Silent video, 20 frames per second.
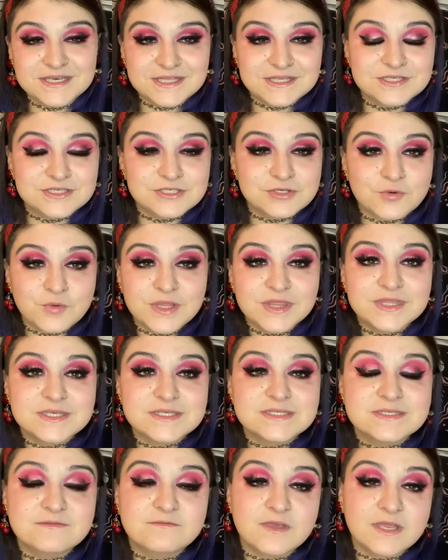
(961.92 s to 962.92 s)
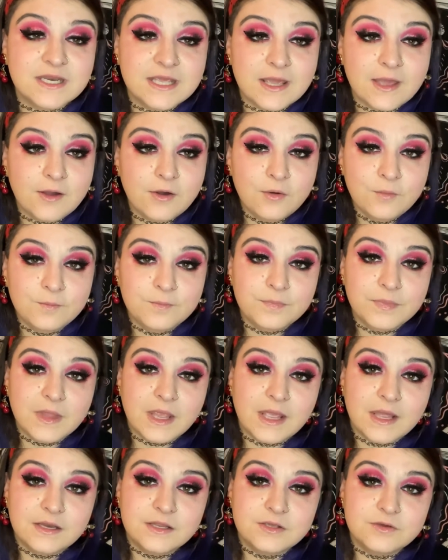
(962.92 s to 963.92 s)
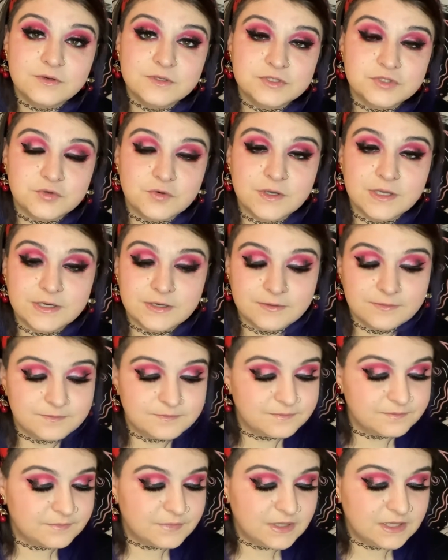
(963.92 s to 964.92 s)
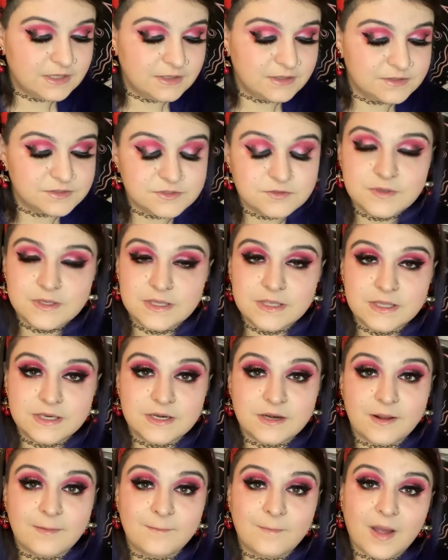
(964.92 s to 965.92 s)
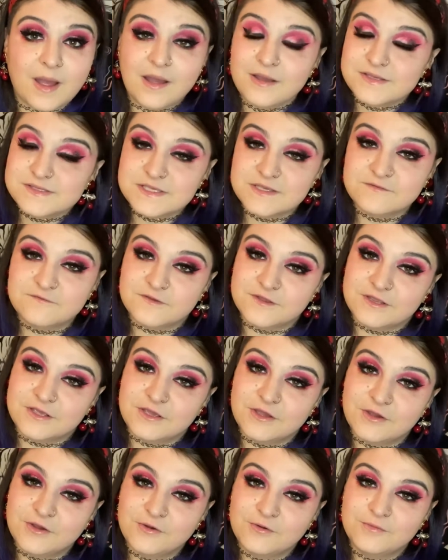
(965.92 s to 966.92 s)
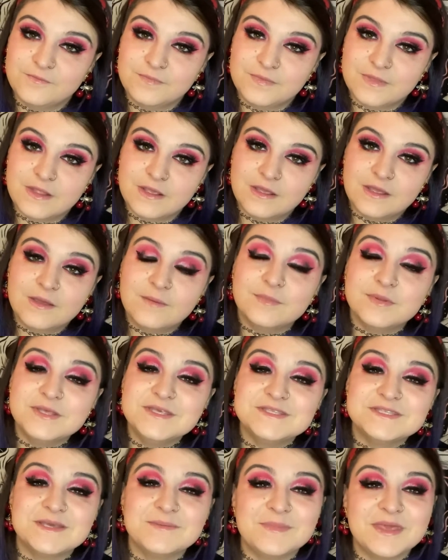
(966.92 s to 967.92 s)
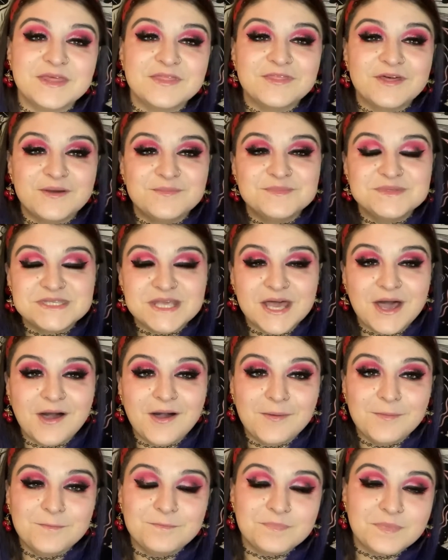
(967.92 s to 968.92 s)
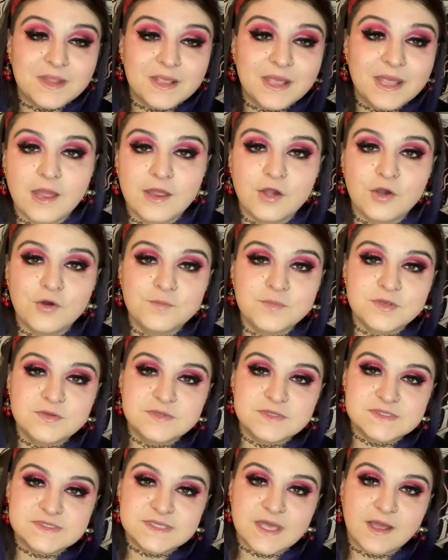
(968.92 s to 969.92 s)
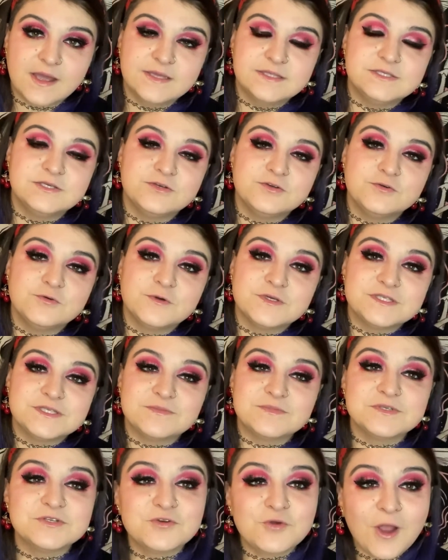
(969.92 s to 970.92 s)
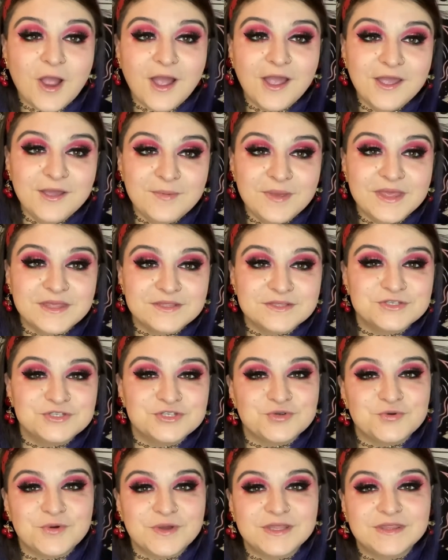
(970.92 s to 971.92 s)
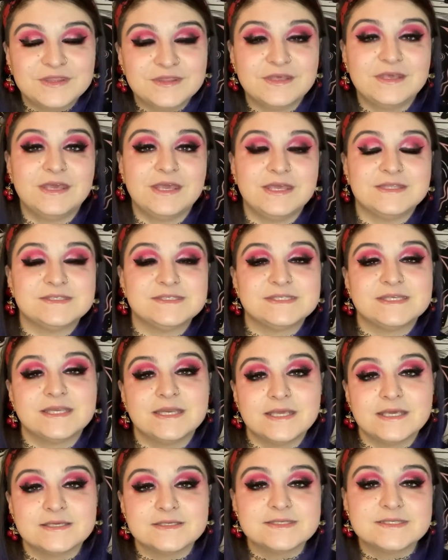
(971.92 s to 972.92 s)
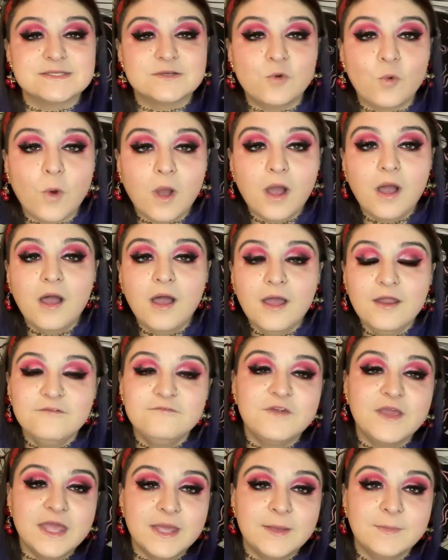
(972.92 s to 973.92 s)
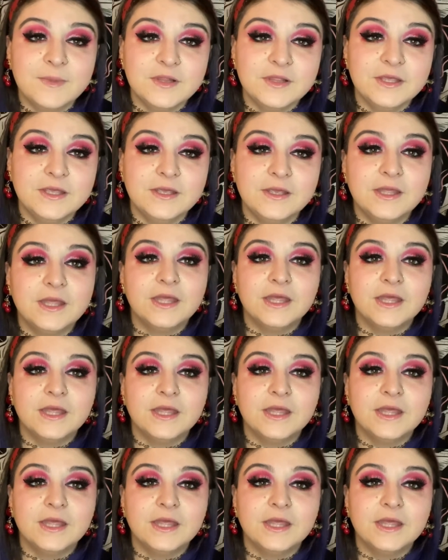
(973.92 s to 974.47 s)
enjoy this video and you enjoyed me doing an unboxing video, please give me a thumbs up. I hope you decide to subscribe and join the Insydious squad family.